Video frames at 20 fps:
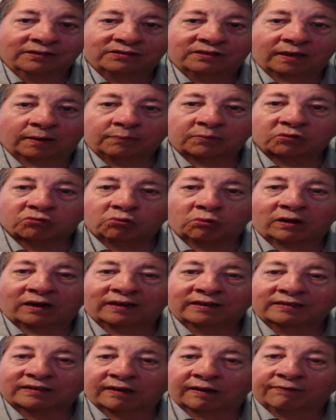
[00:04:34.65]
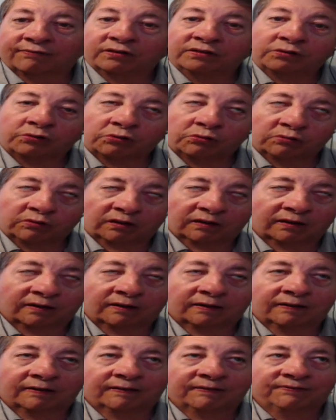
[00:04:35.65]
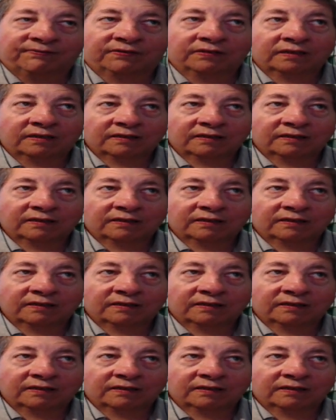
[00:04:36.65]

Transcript: Democrat governor of